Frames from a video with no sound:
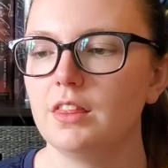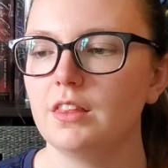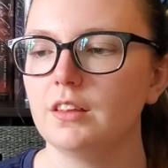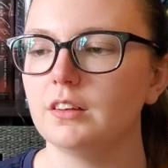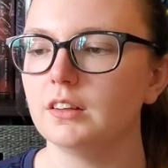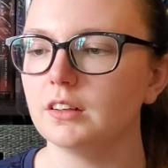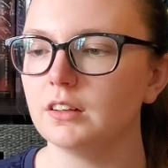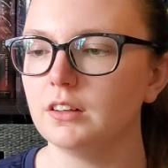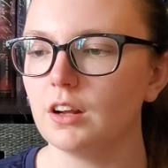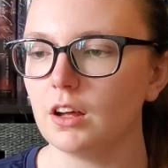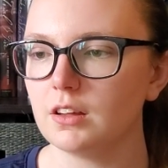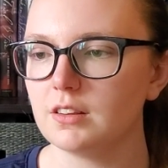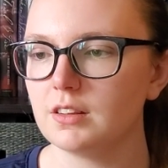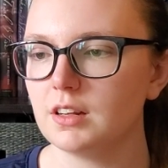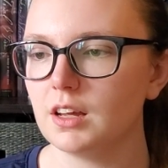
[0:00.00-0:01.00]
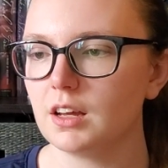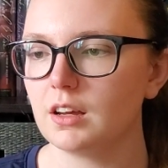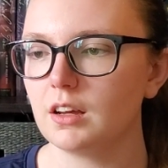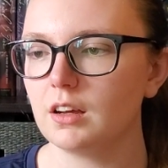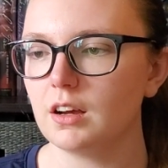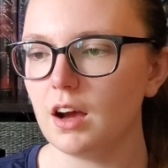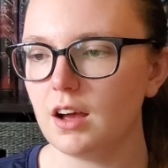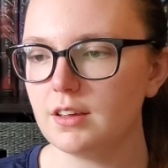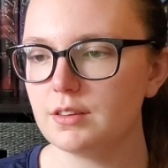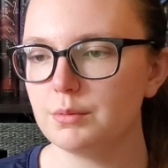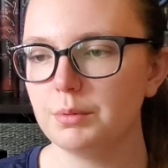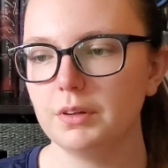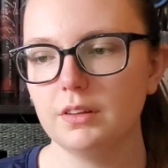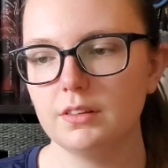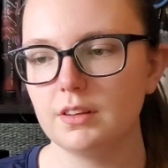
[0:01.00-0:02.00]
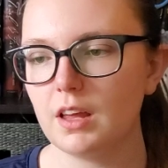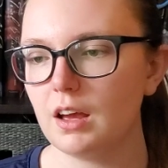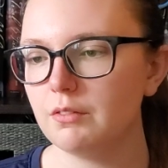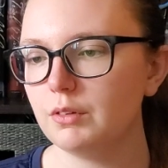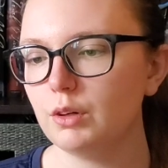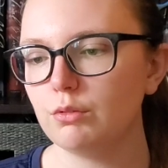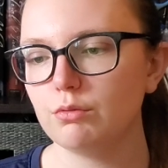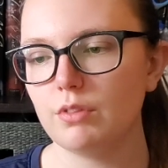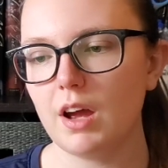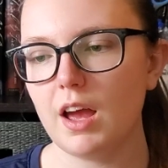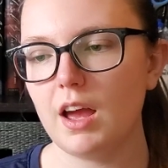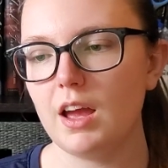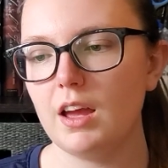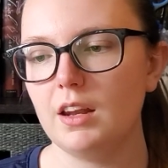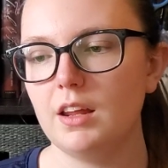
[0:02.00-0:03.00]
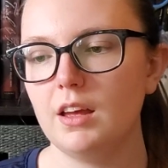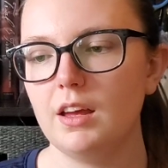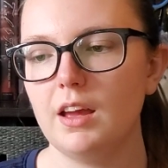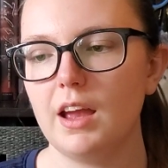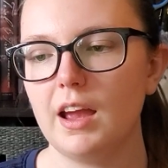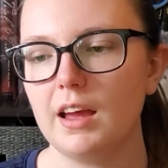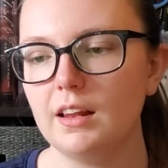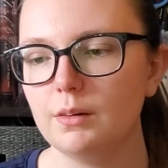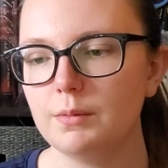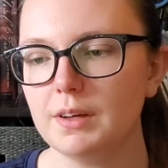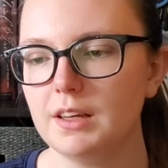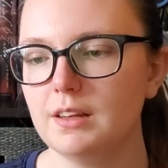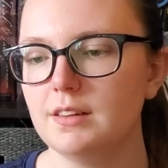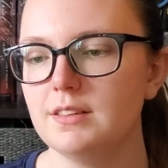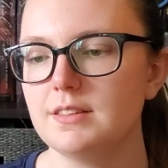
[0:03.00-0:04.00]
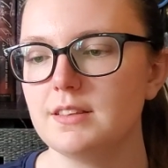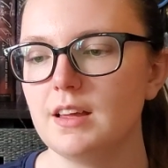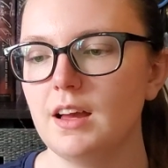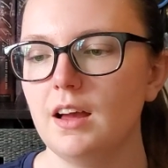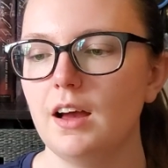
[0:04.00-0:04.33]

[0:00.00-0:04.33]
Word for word: The Gnostic Gospels haven't read. Eloise.